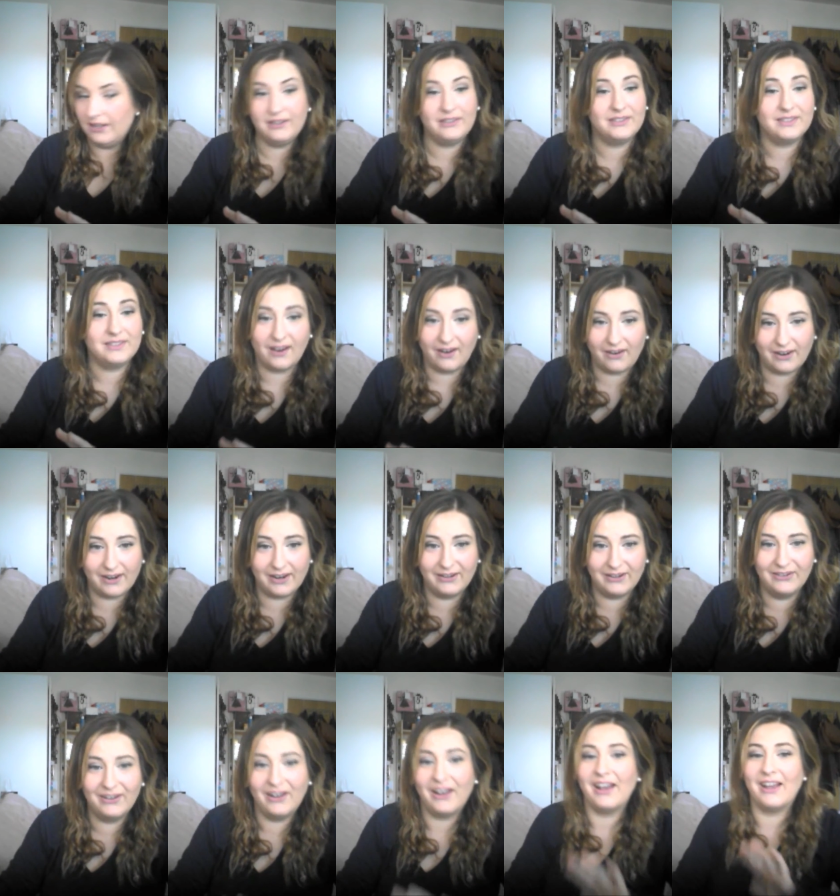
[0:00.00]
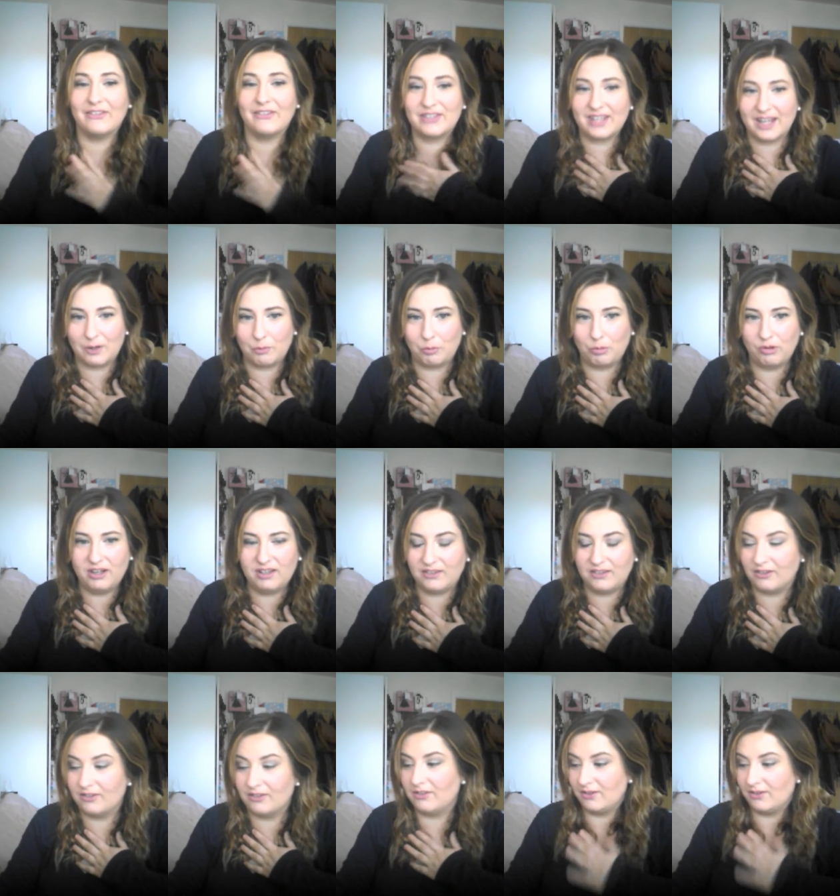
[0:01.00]
Sorry, I have to take a
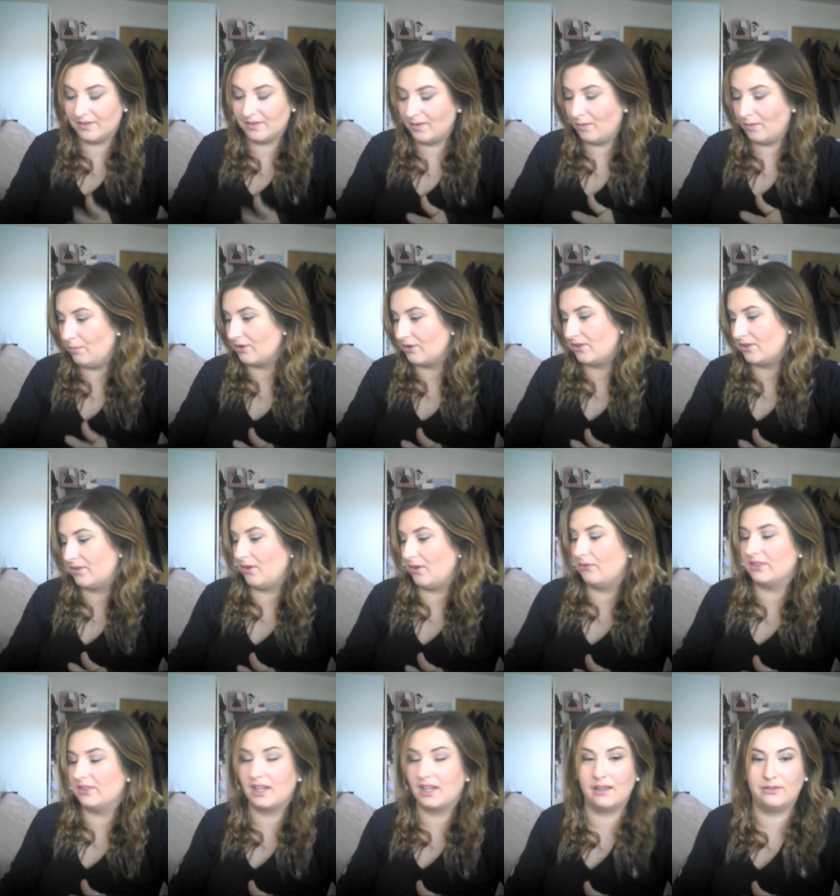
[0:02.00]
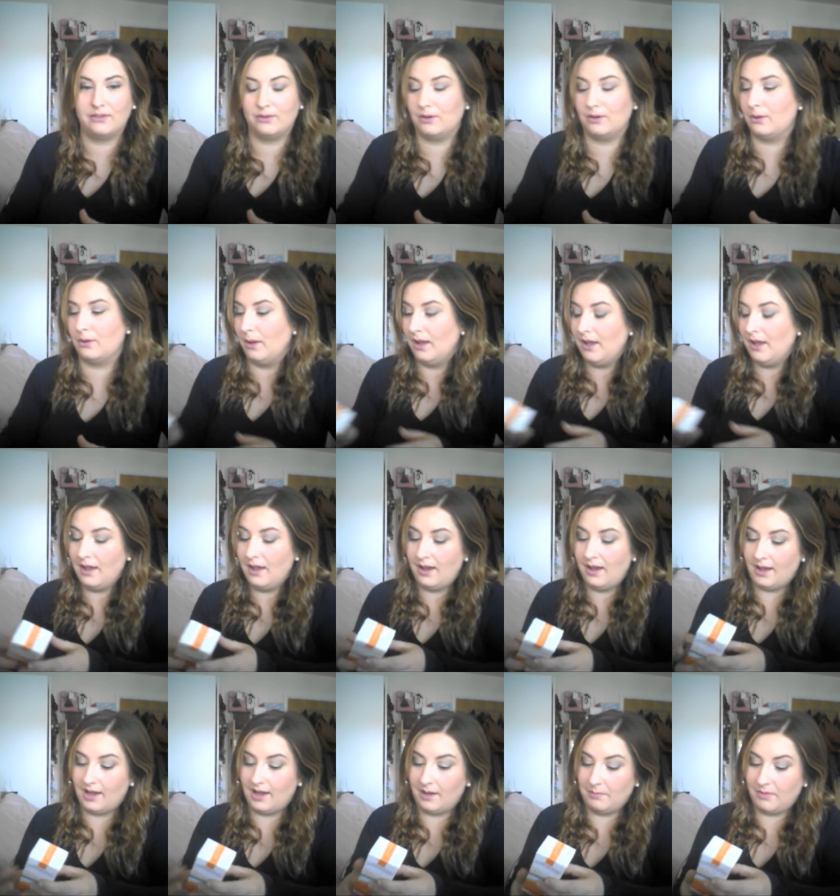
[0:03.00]
breather. There's so much stuff to get through.
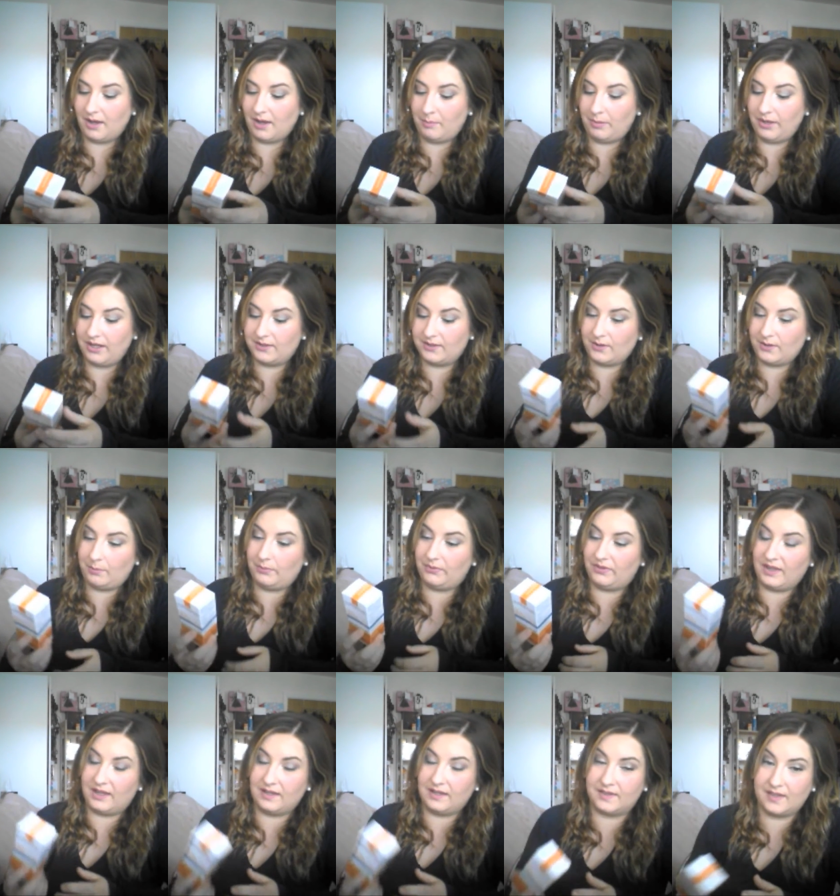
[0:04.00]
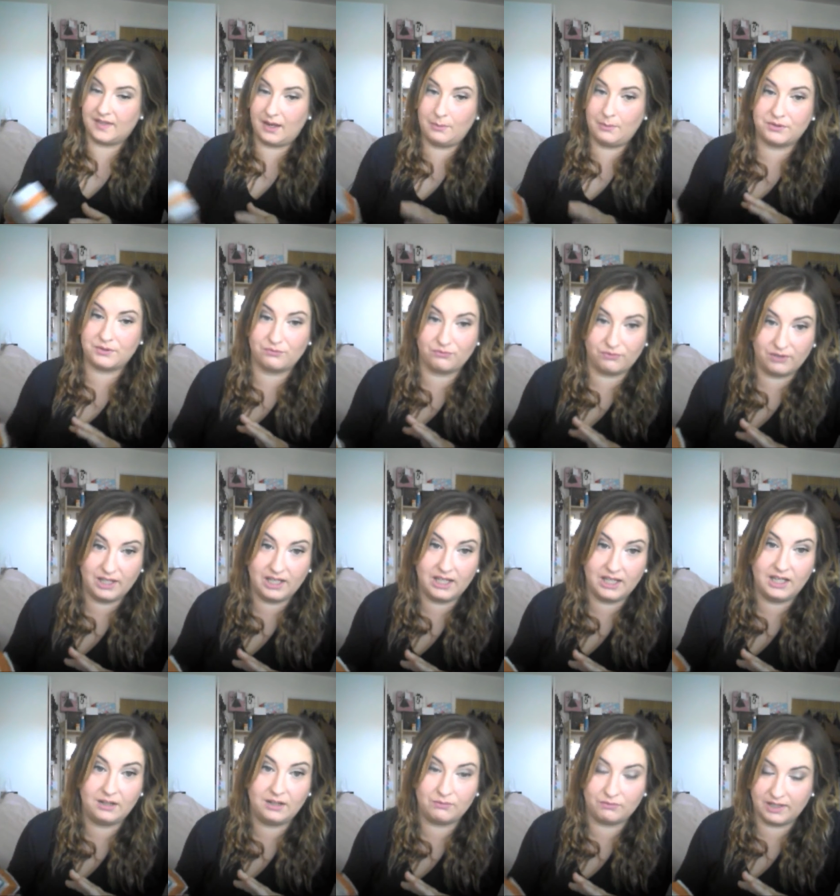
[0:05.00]
I picked up this. It was
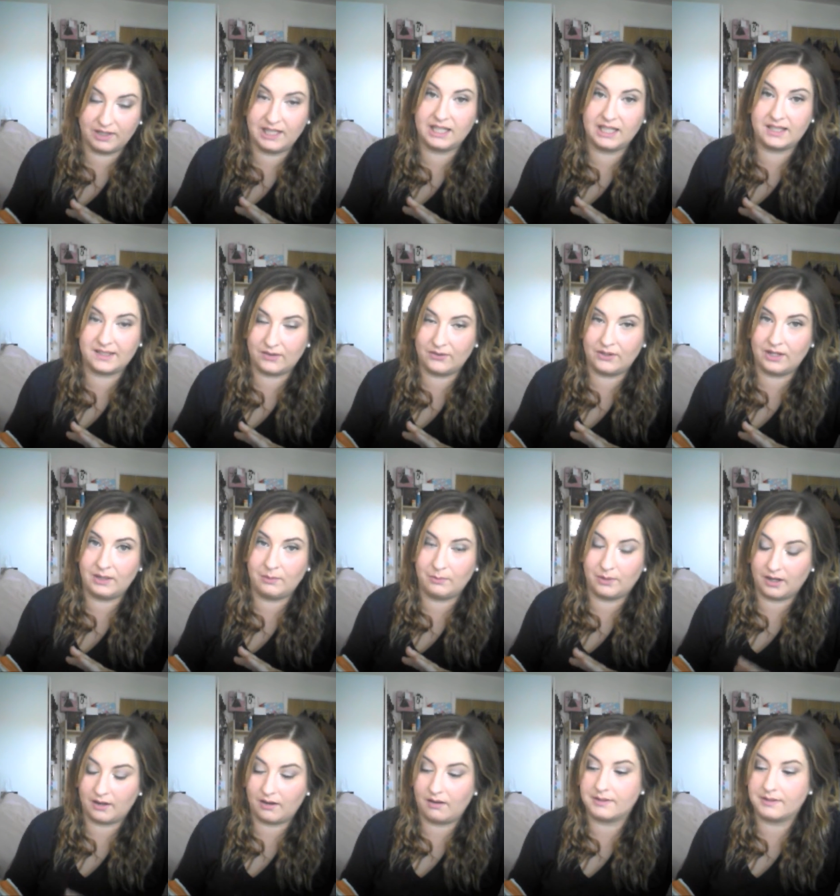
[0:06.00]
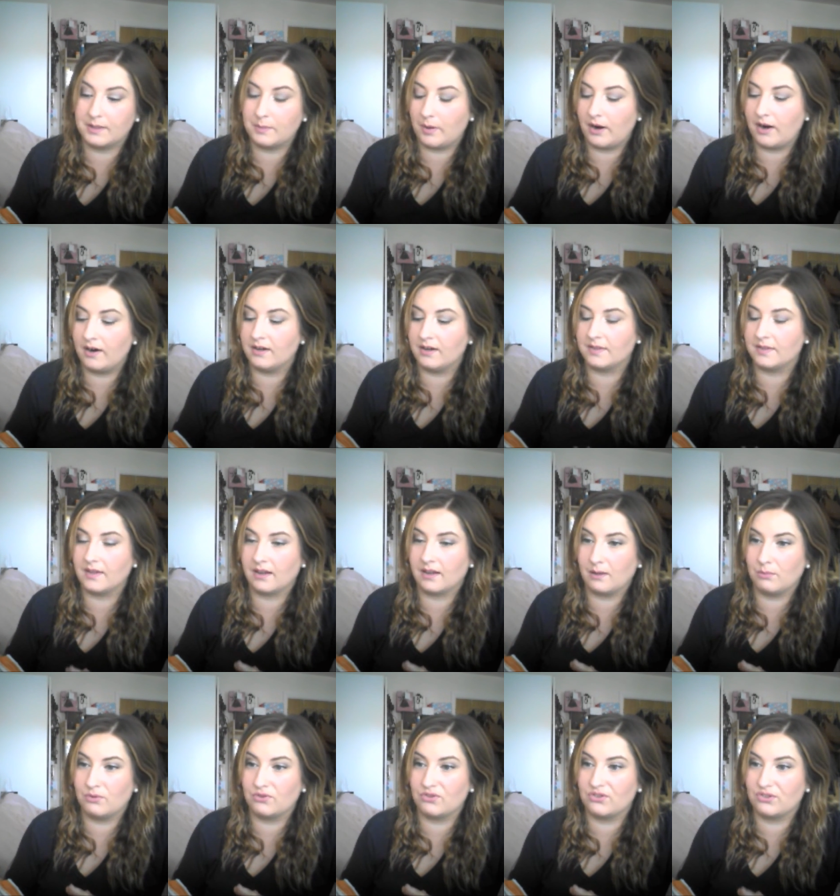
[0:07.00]
really, really sunny when I got to Paris. Like,
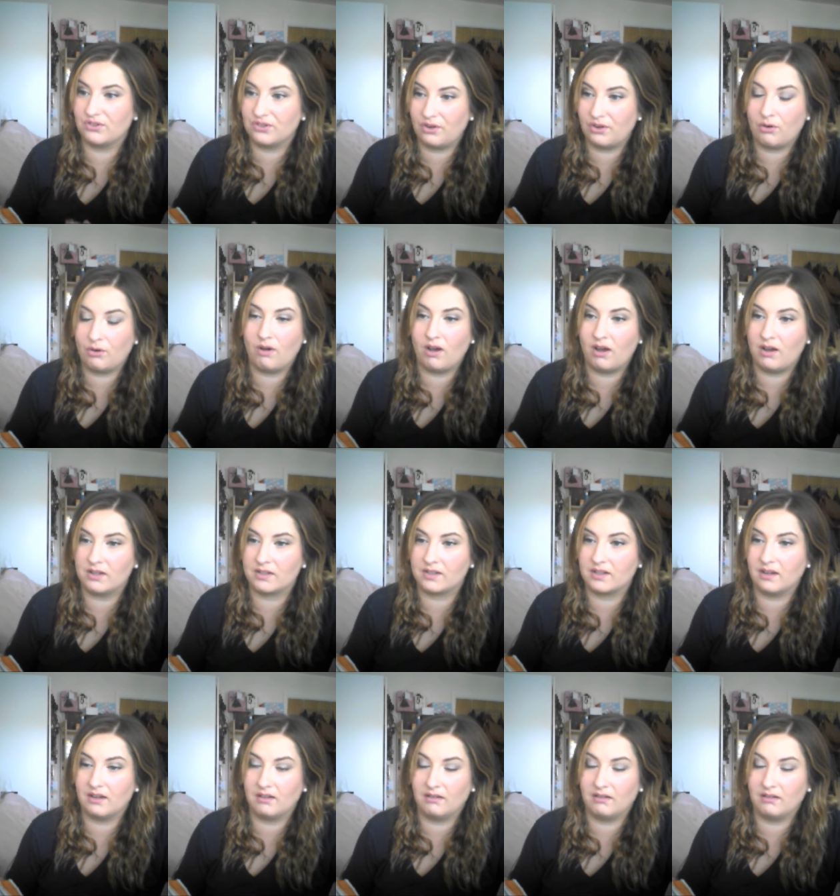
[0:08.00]
it was so hot.